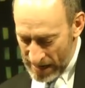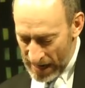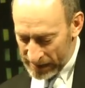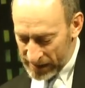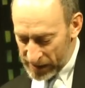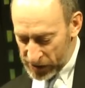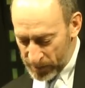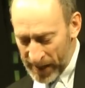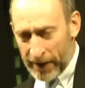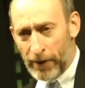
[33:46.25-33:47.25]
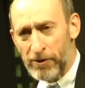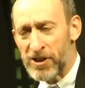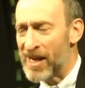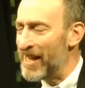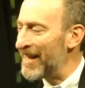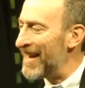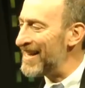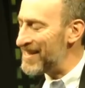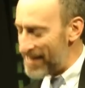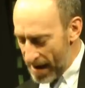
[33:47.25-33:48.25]
as speakers
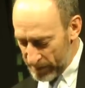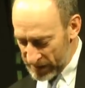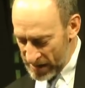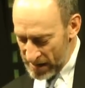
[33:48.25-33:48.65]
condemned